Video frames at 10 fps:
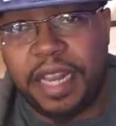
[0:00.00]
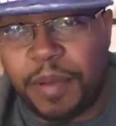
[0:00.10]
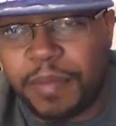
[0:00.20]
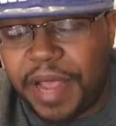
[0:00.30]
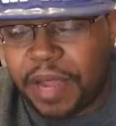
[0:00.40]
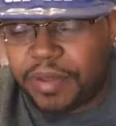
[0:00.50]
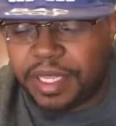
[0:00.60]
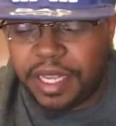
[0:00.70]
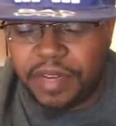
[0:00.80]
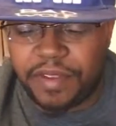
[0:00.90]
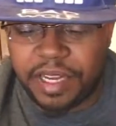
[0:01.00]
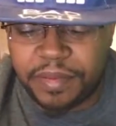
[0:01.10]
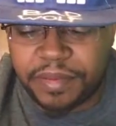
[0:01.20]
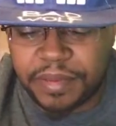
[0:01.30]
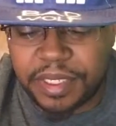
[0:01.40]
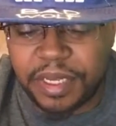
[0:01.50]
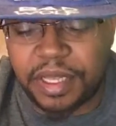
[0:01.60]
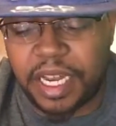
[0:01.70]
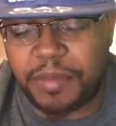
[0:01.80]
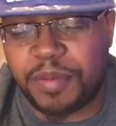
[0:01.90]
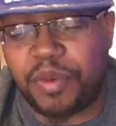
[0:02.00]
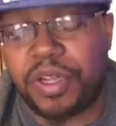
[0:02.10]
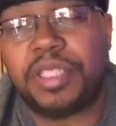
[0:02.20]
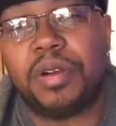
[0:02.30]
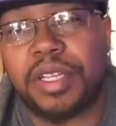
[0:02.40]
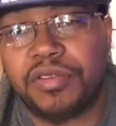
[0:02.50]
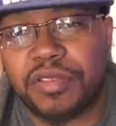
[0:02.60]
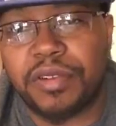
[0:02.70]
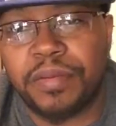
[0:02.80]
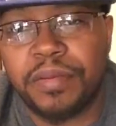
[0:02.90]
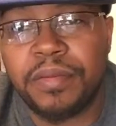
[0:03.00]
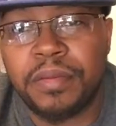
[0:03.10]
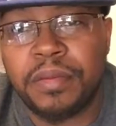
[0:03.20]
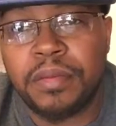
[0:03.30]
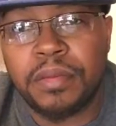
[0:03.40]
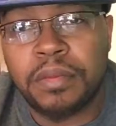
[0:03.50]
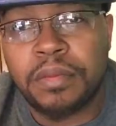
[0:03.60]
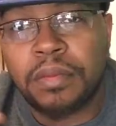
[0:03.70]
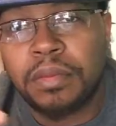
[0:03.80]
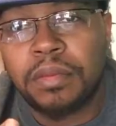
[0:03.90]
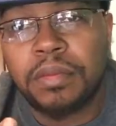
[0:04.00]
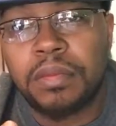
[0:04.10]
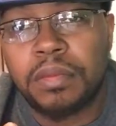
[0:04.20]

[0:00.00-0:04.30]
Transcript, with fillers: I'll be back with the end of it. Until then, I'm your boy Token Drew. Let's go.